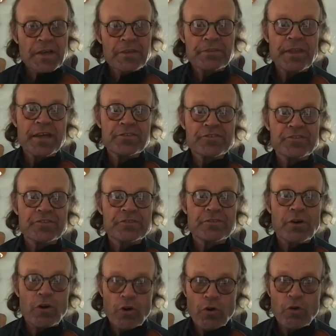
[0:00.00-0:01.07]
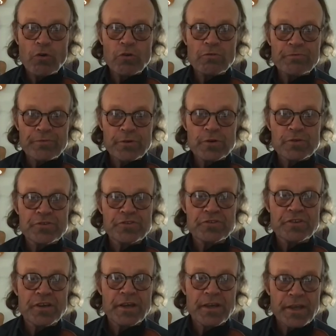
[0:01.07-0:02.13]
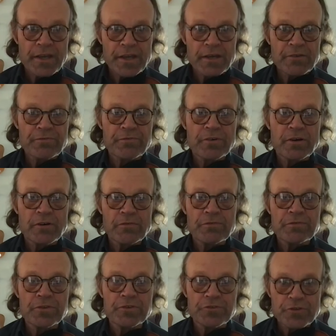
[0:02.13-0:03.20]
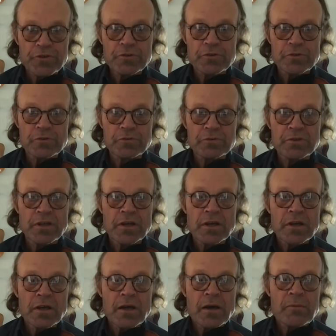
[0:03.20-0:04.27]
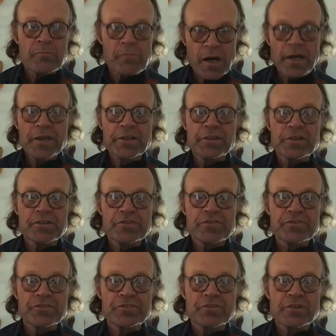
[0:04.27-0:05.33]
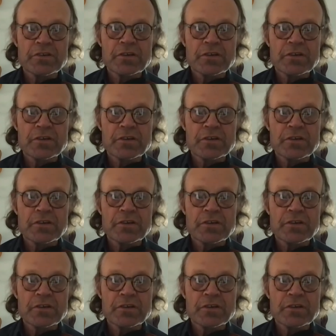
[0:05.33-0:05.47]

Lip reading: That's the whole first half of the tune minus